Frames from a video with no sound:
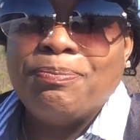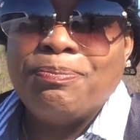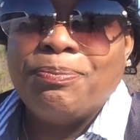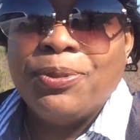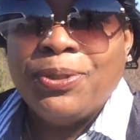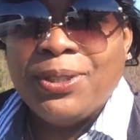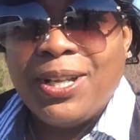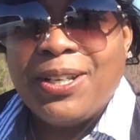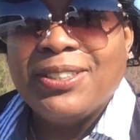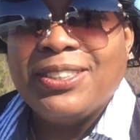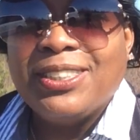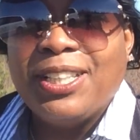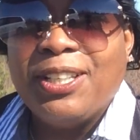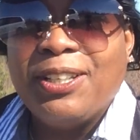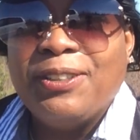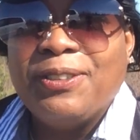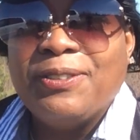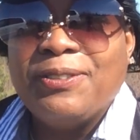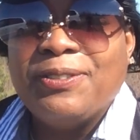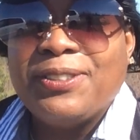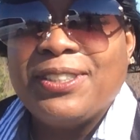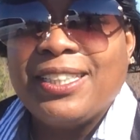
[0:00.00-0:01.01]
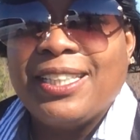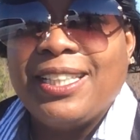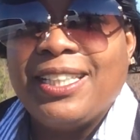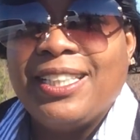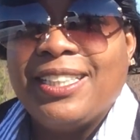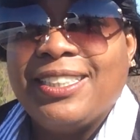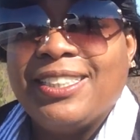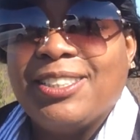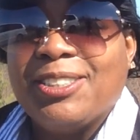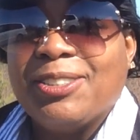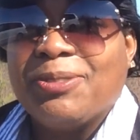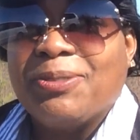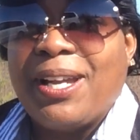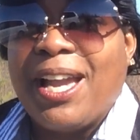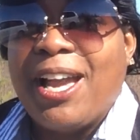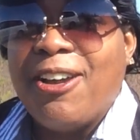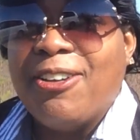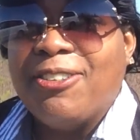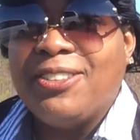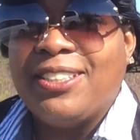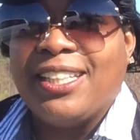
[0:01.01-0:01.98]
put ourselves in
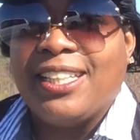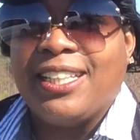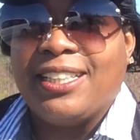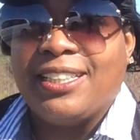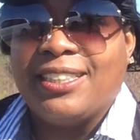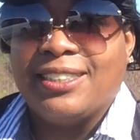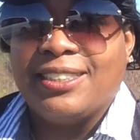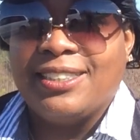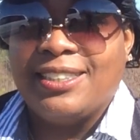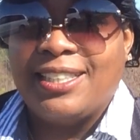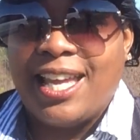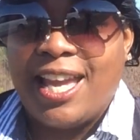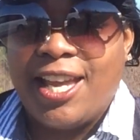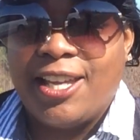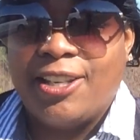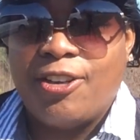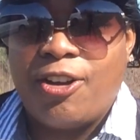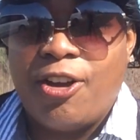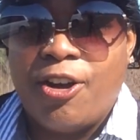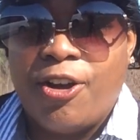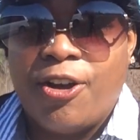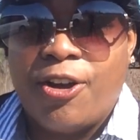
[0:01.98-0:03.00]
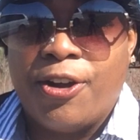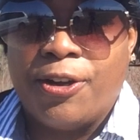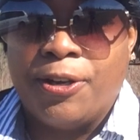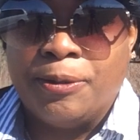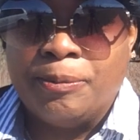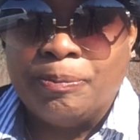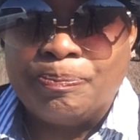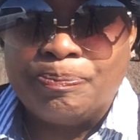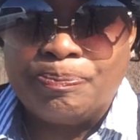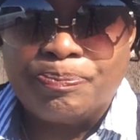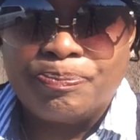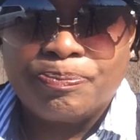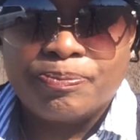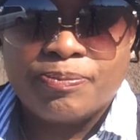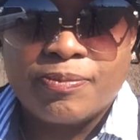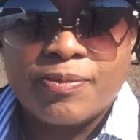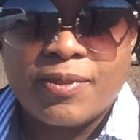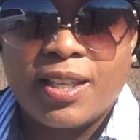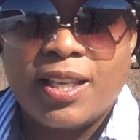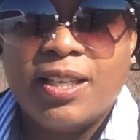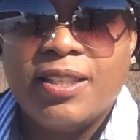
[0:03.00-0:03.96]
surroundings that are
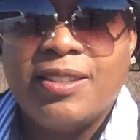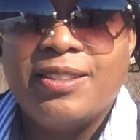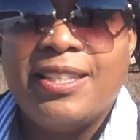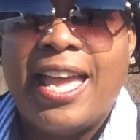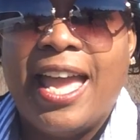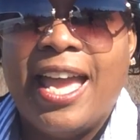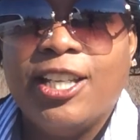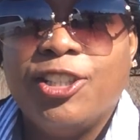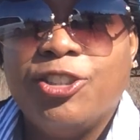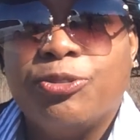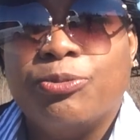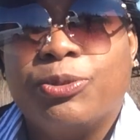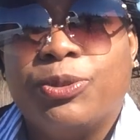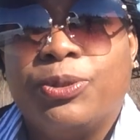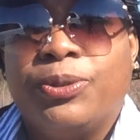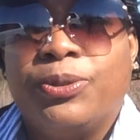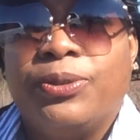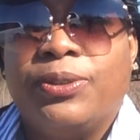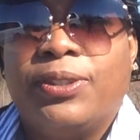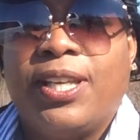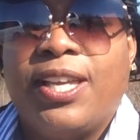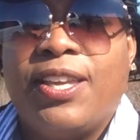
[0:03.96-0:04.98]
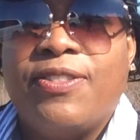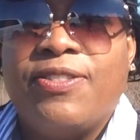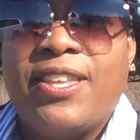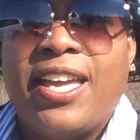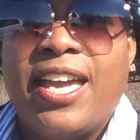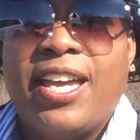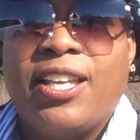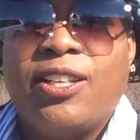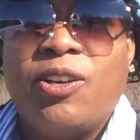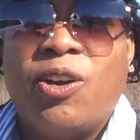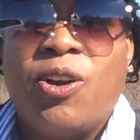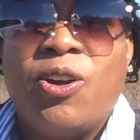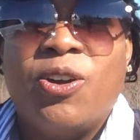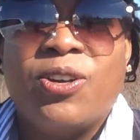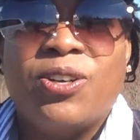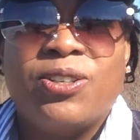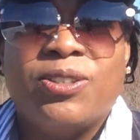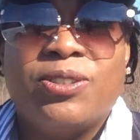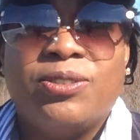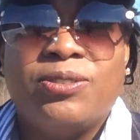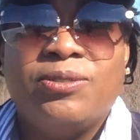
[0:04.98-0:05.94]
natural and that
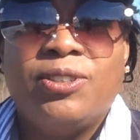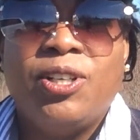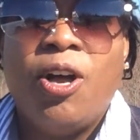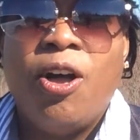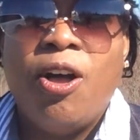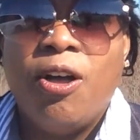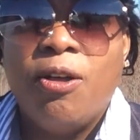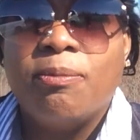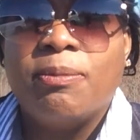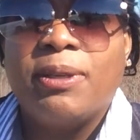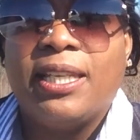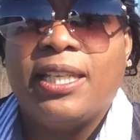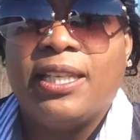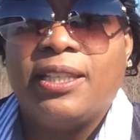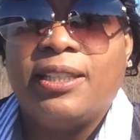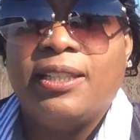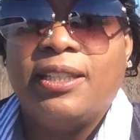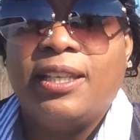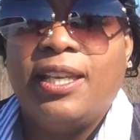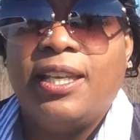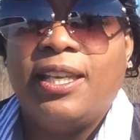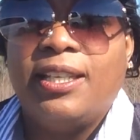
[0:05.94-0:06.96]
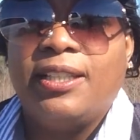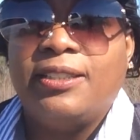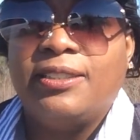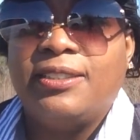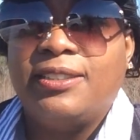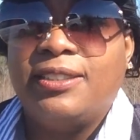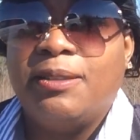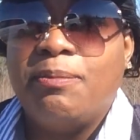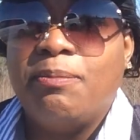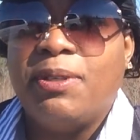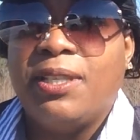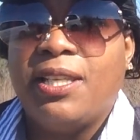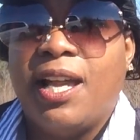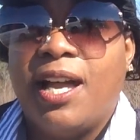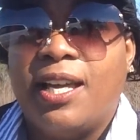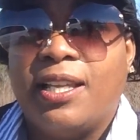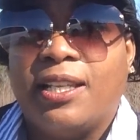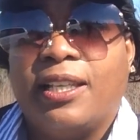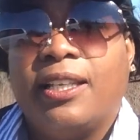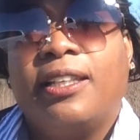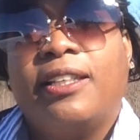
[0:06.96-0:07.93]
are calming and
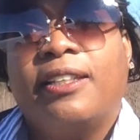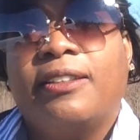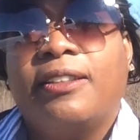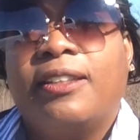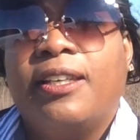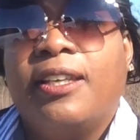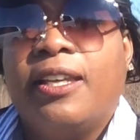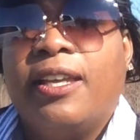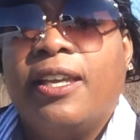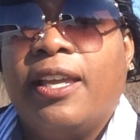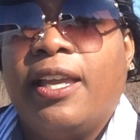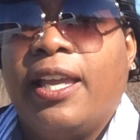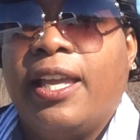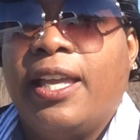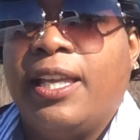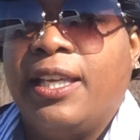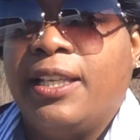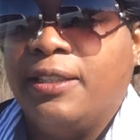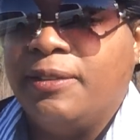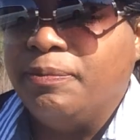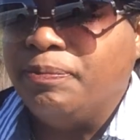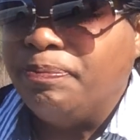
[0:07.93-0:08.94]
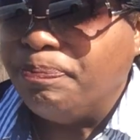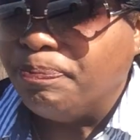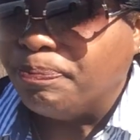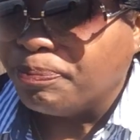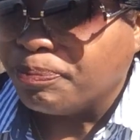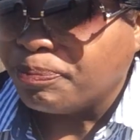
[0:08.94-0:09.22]
symbiotic. And